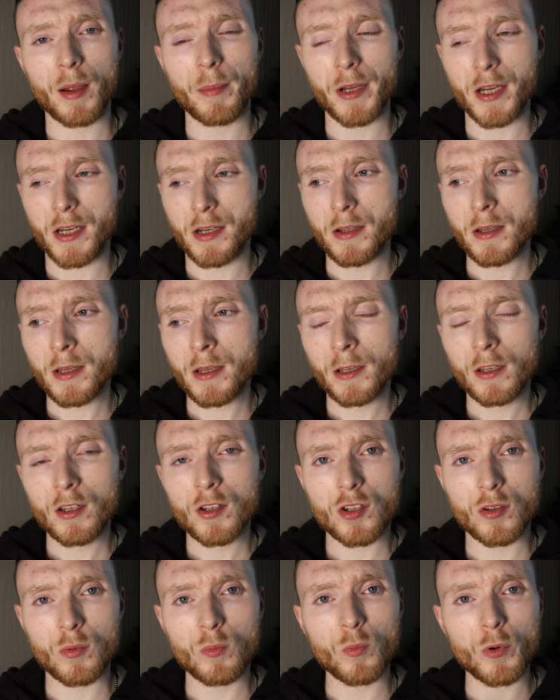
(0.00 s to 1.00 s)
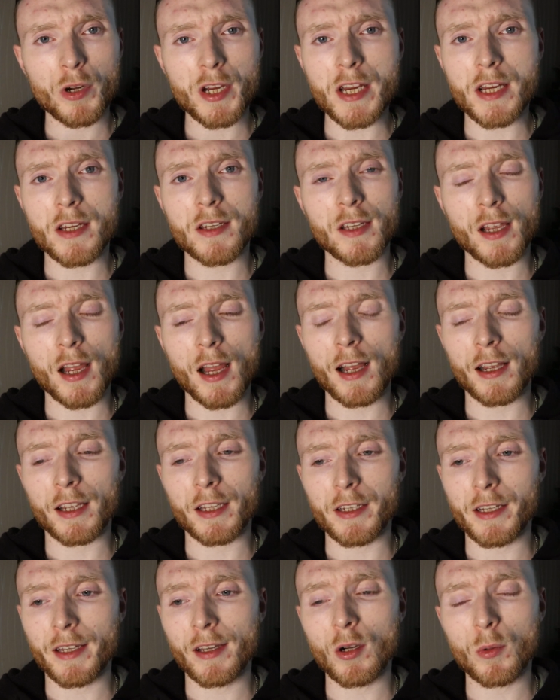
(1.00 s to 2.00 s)
I mean, some weeks I
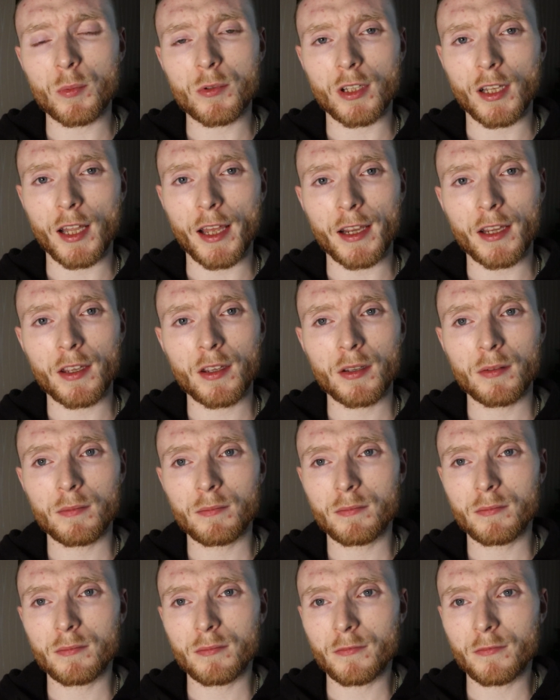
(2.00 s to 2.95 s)
can get up to like